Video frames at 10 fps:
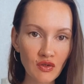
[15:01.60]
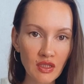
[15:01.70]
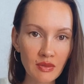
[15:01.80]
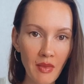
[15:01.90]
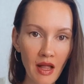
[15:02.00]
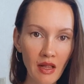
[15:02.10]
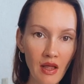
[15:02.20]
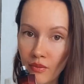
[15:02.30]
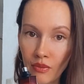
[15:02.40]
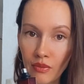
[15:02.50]
smell.
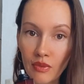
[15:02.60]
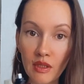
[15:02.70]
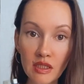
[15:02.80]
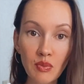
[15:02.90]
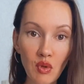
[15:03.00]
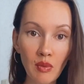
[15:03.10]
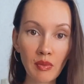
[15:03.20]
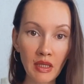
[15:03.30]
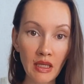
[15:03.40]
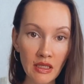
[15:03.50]
This
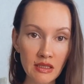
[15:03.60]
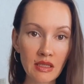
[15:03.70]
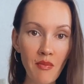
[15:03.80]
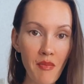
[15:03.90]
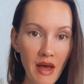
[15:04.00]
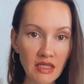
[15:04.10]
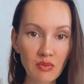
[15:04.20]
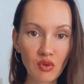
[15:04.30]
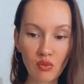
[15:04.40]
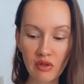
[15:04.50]
probably is the
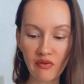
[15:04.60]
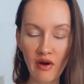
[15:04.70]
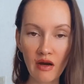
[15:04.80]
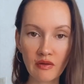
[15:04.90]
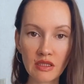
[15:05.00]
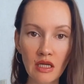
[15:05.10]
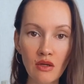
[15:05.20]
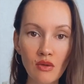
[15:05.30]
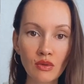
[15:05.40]
best blueberry fragrance I know.